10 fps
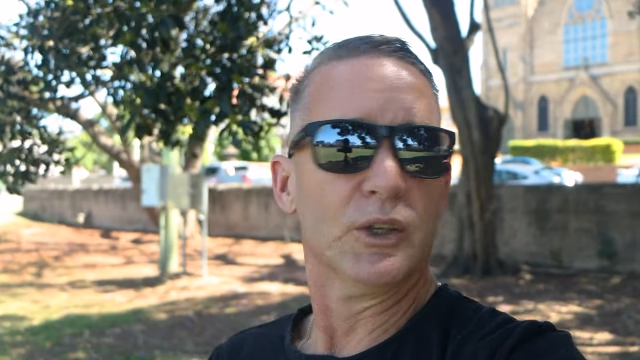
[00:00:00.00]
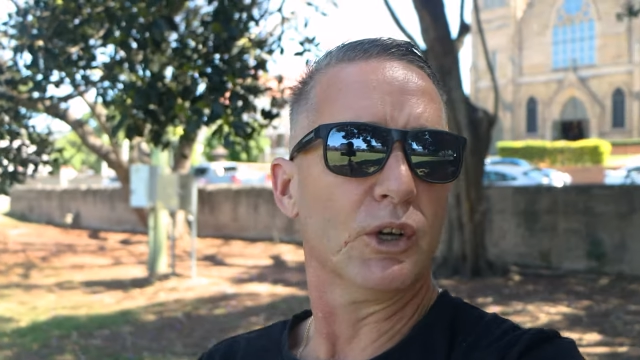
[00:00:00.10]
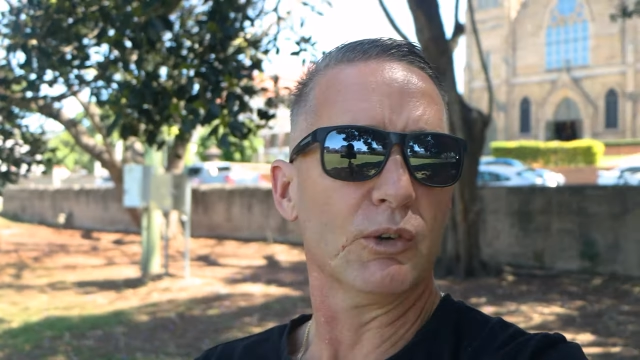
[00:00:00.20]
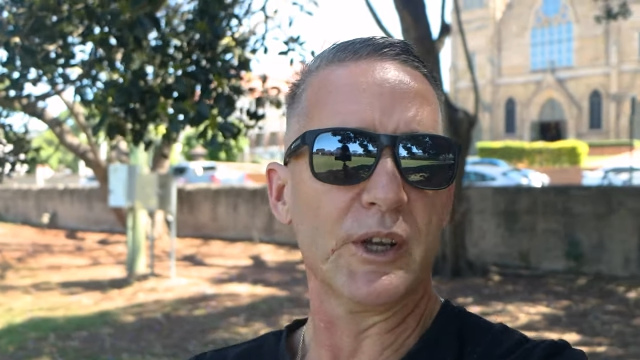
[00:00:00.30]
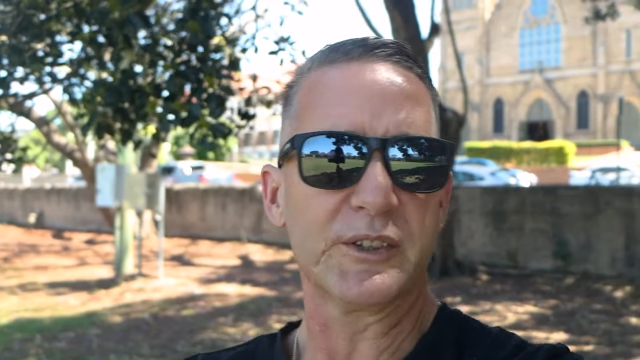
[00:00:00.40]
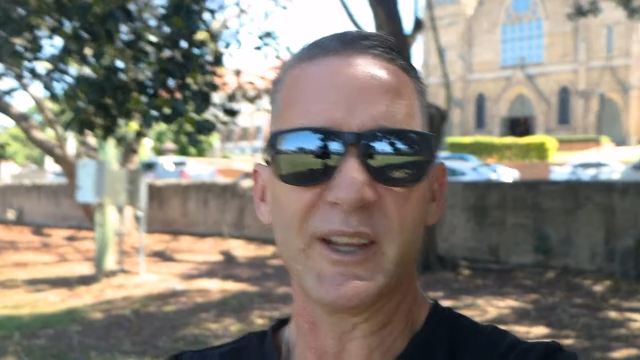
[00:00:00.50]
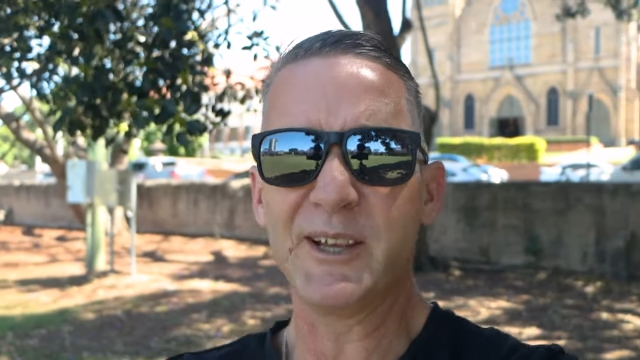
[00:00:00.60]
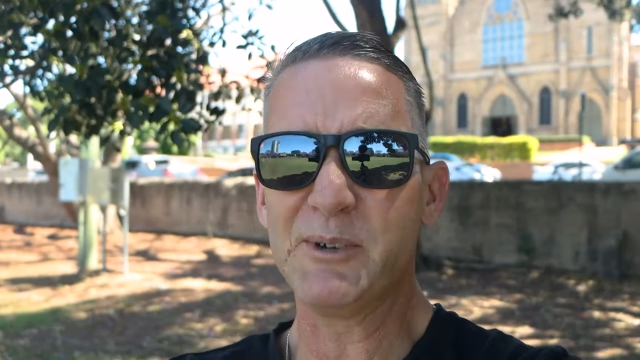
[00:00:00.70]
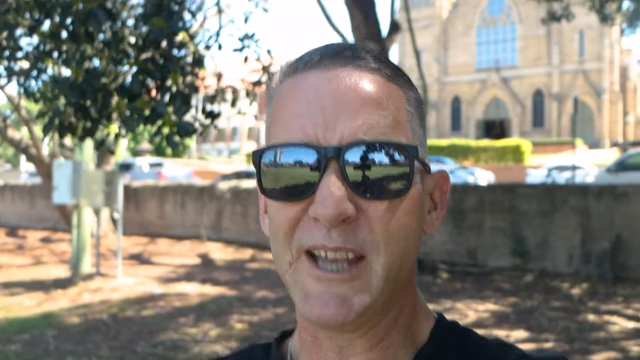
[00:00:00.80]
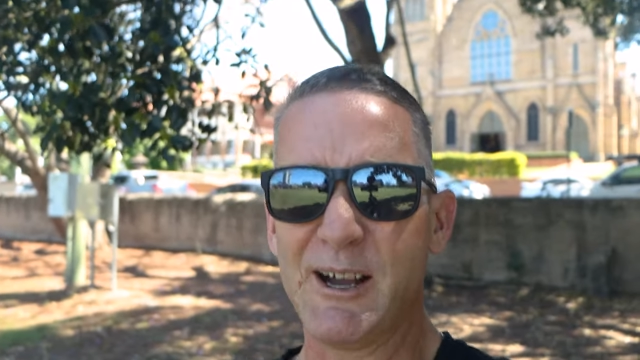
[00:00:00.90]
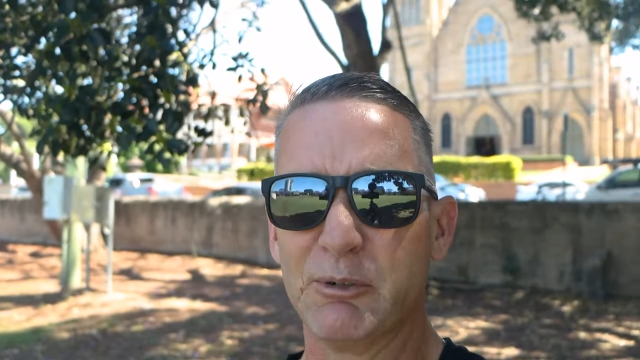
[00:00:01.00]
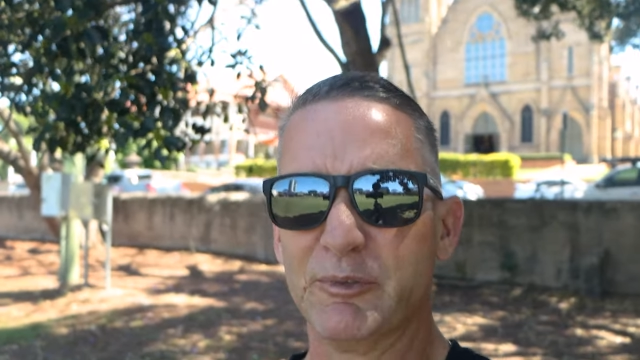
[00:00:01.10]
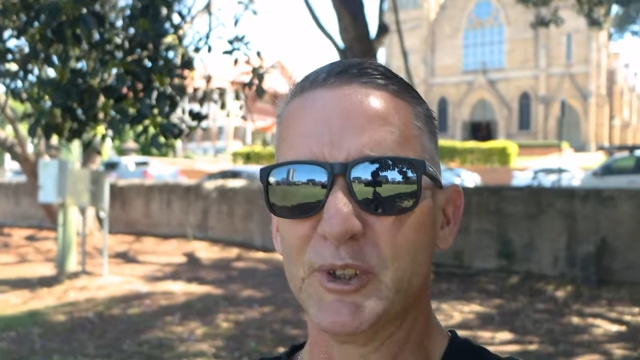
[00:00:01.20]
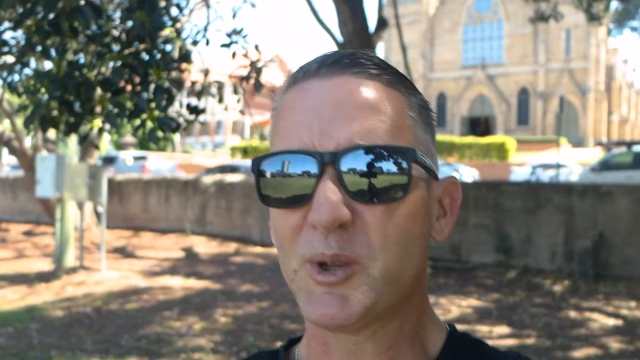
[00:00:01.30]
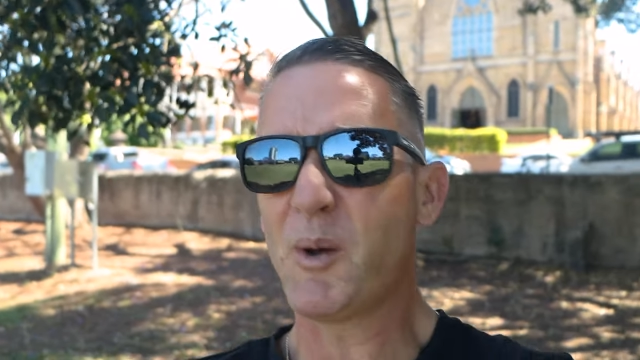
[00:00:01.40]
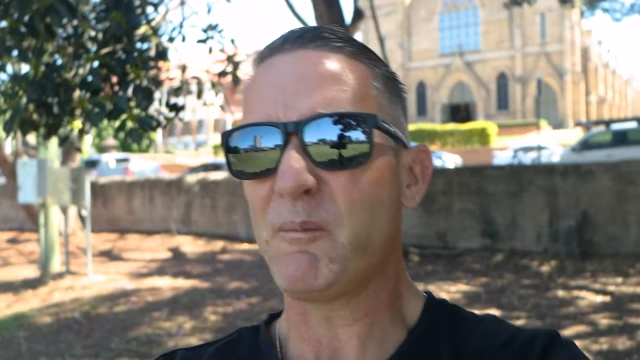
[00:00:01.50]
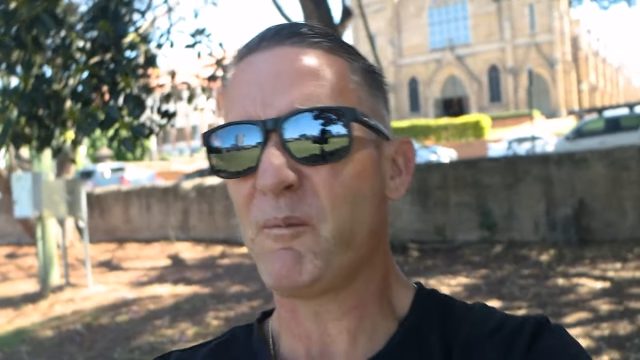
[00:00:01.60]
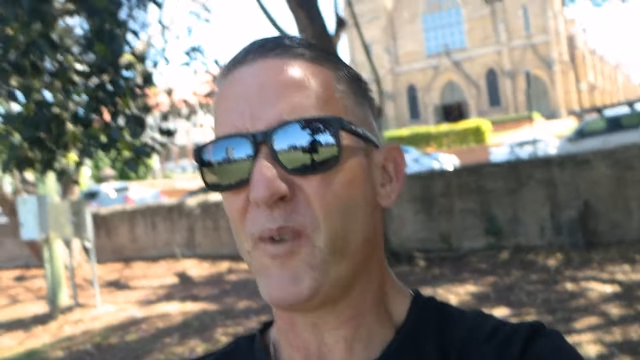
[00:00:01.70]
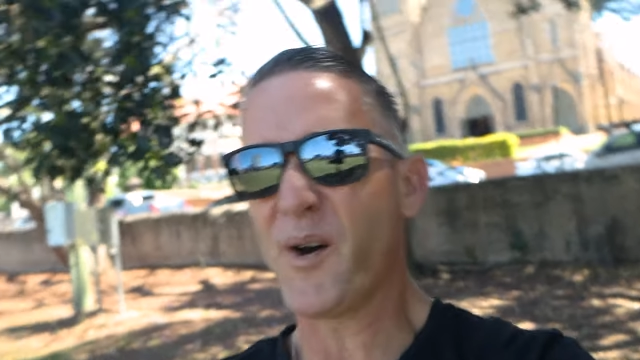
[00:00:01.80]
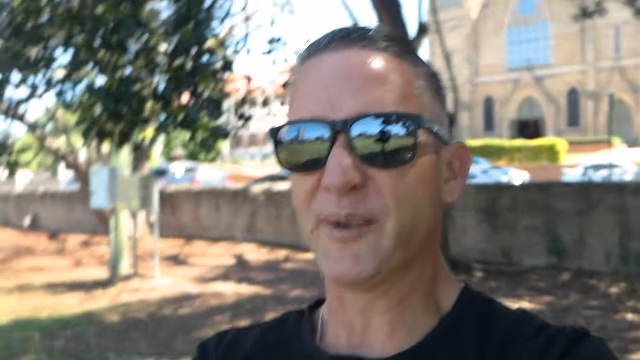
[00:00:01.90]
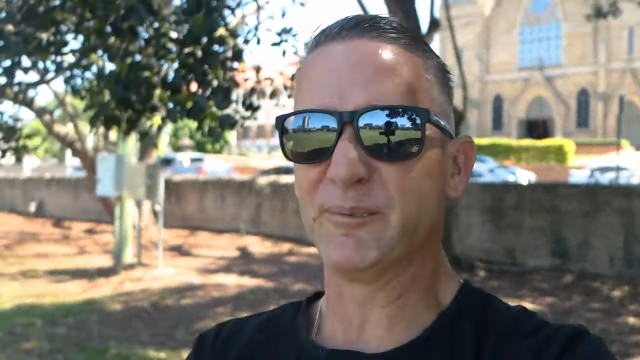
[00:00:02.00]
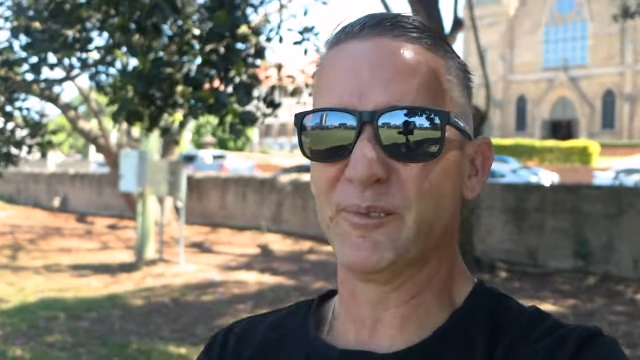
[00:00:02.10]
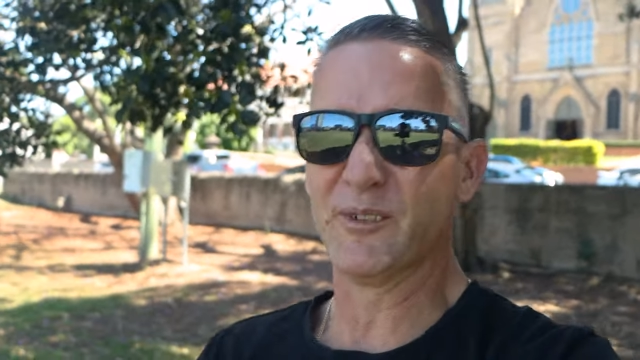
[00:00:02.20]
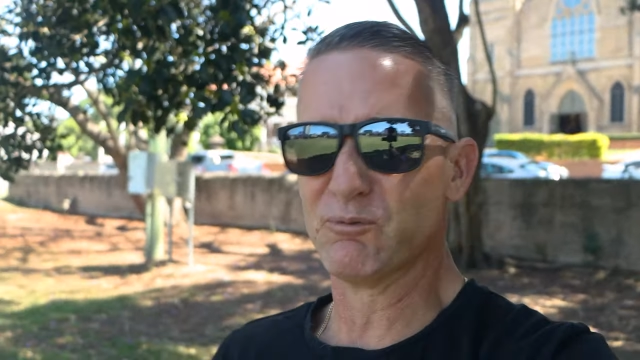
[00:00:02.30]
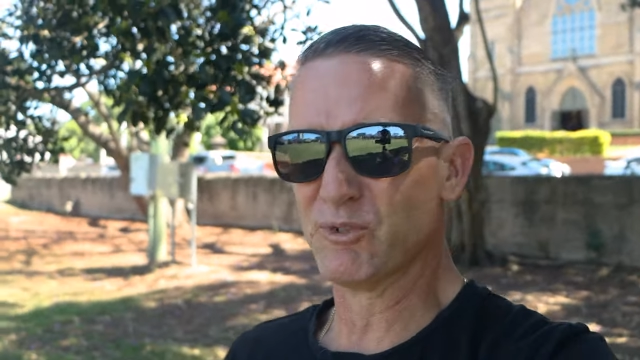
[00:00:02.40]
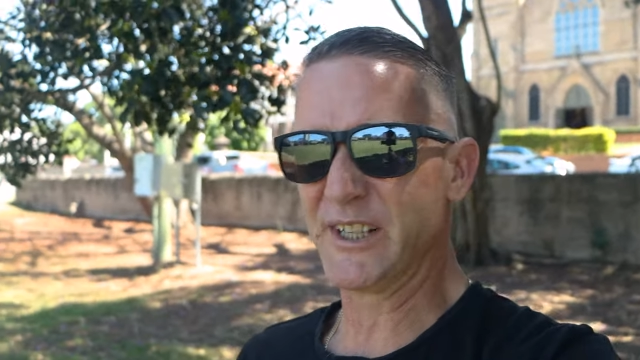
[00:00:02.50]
All right, so here we are with the top 5